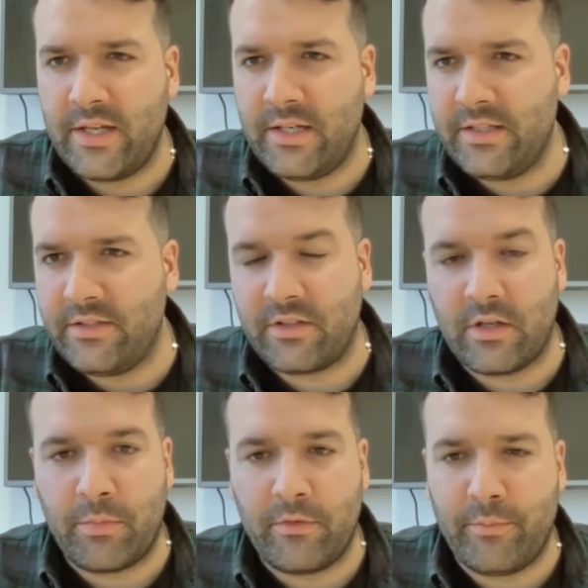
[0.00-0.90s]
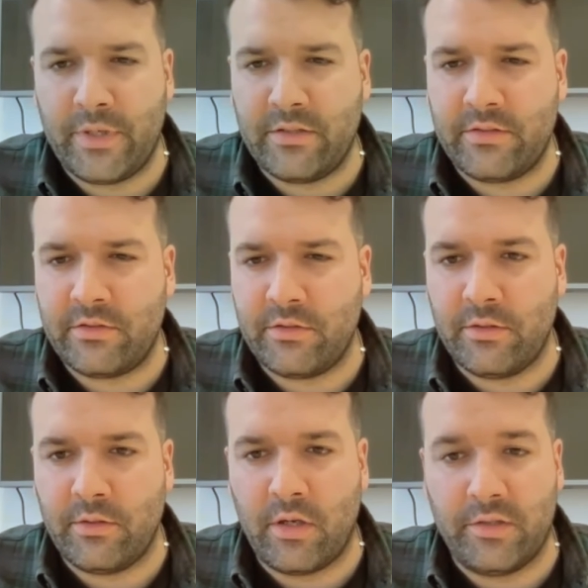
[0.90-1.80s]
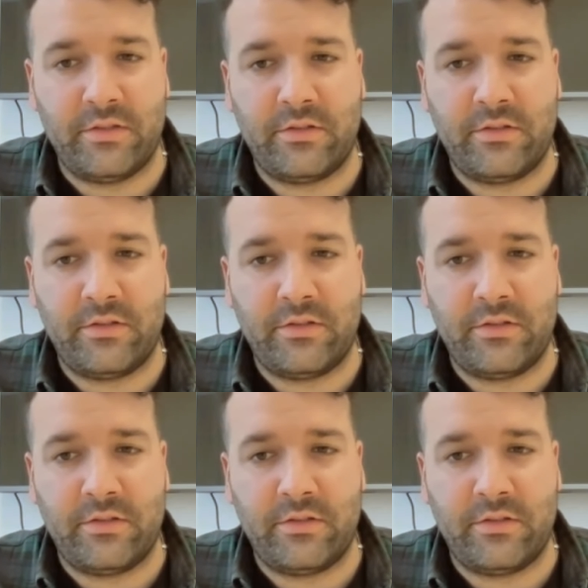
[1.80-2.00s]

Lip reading: at least a couple of minutes to answer